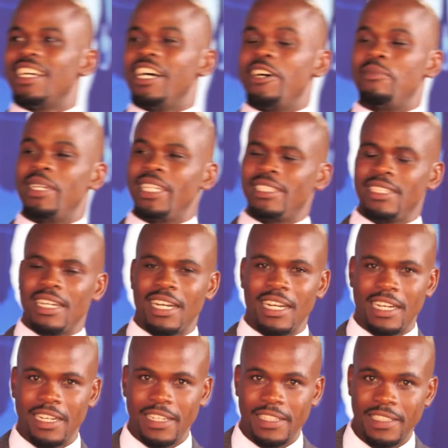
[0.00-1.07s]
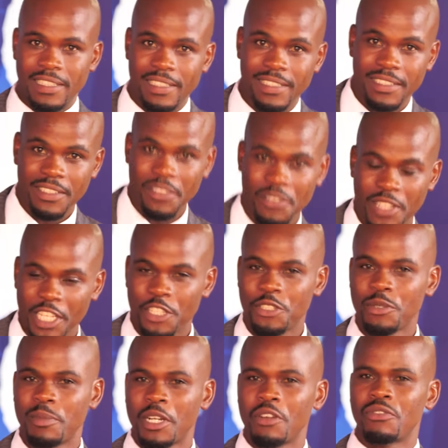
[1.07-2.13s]
Amen. Thank
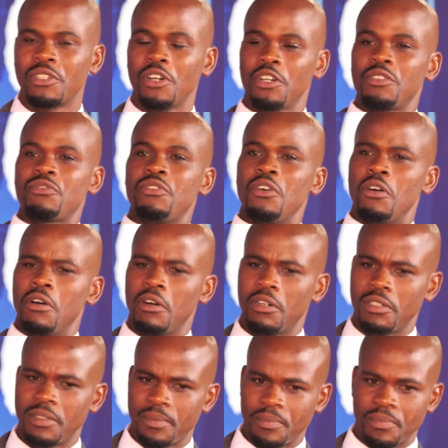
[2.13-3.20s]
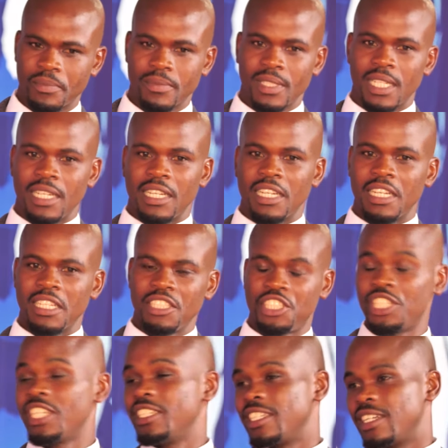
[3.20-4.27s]
you, man of God, for
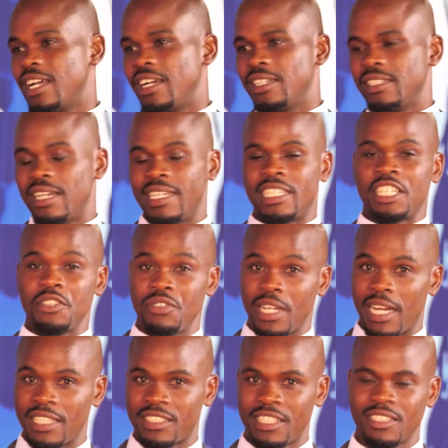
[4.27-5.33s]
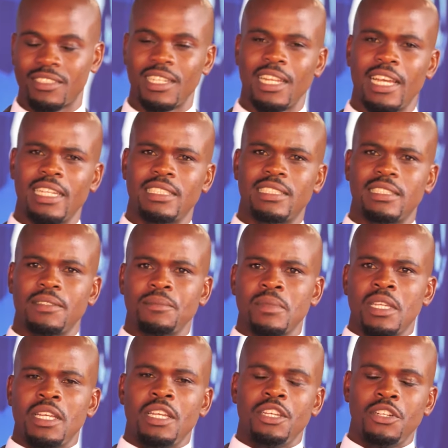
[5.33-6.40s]
shedding and giving us this light.
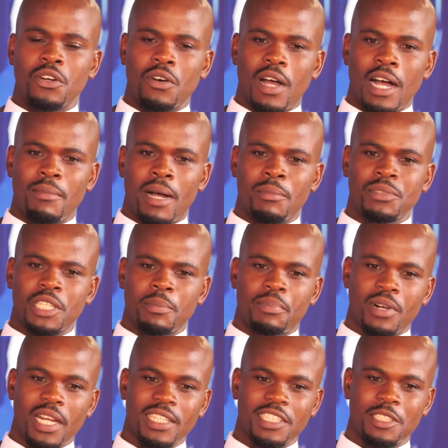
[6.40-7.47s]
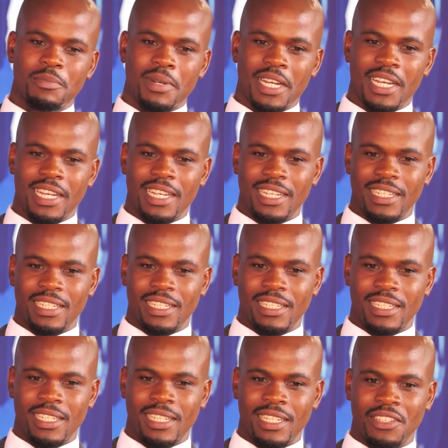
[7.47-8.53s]
No, I'm surprised by
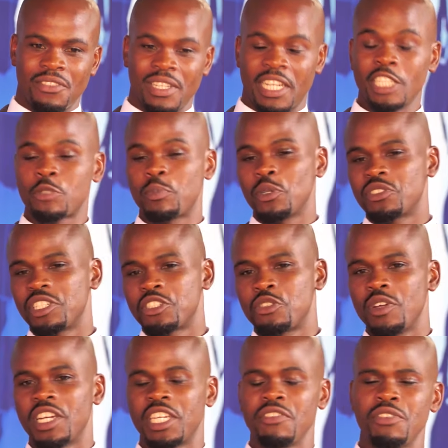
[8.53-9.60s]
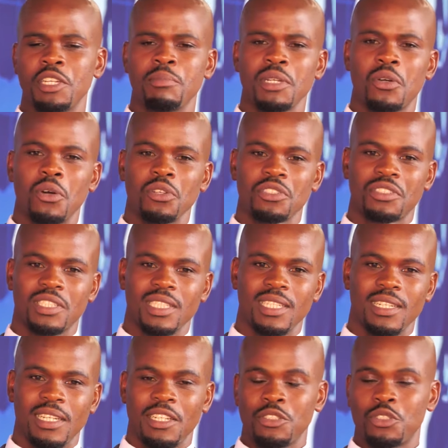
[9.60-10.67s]
the responses you are giving, because
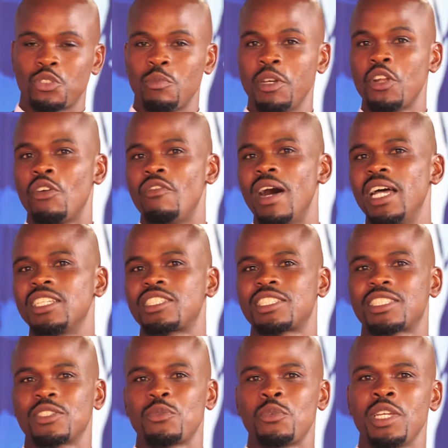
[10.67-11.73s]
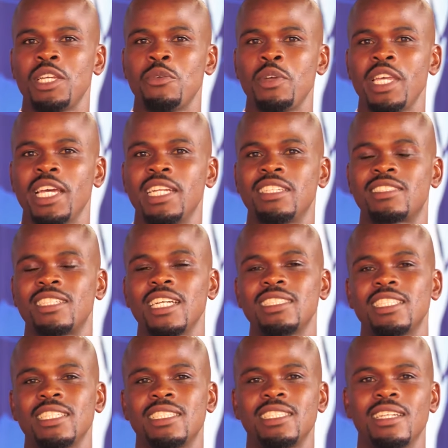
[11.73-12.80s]
to many of us, we had
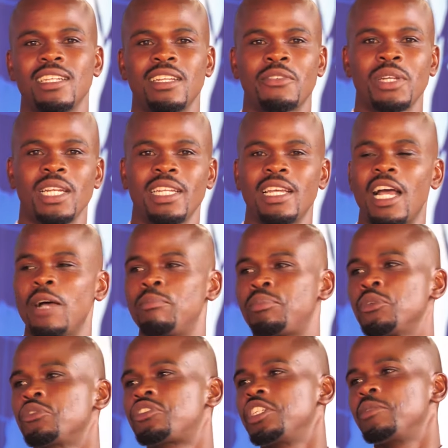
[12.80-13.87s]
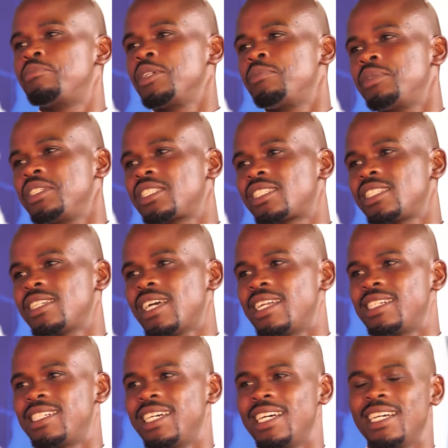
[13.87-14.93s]
started really abusing BBC
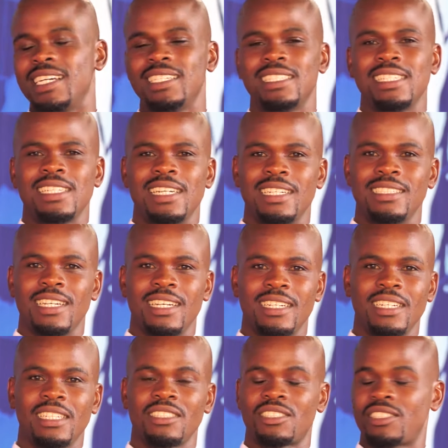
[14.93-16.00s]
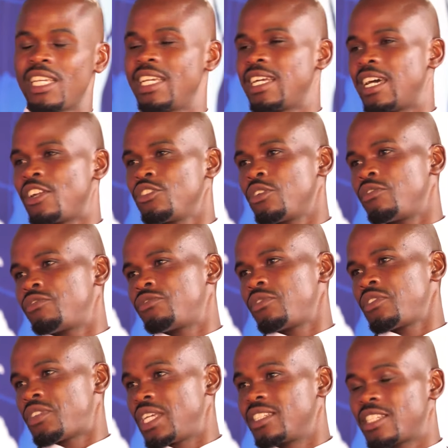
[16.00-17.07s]
and really saying a lot of
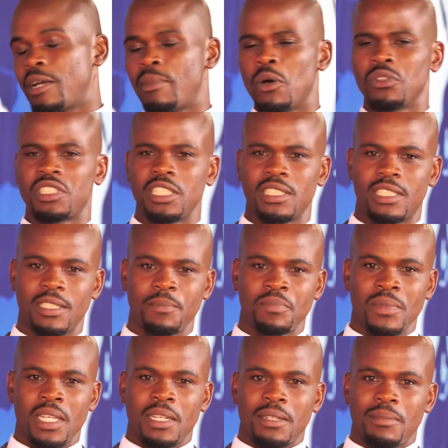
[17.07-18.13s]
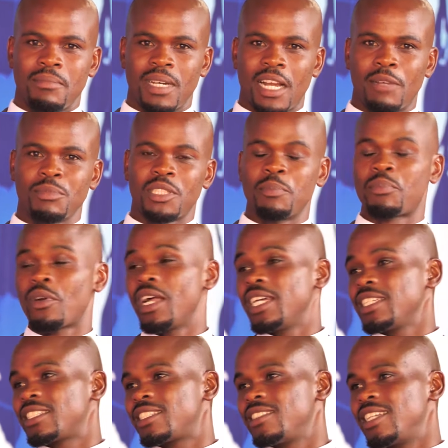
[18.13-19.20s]
things about it. But I'm
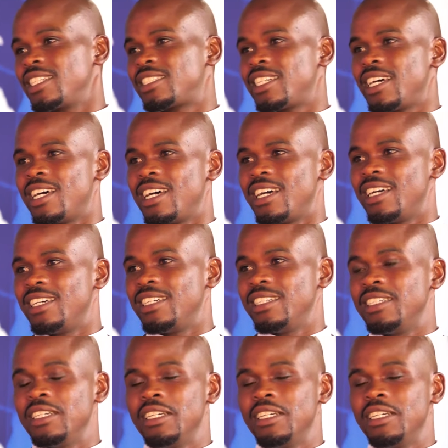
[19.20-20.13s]
surprised that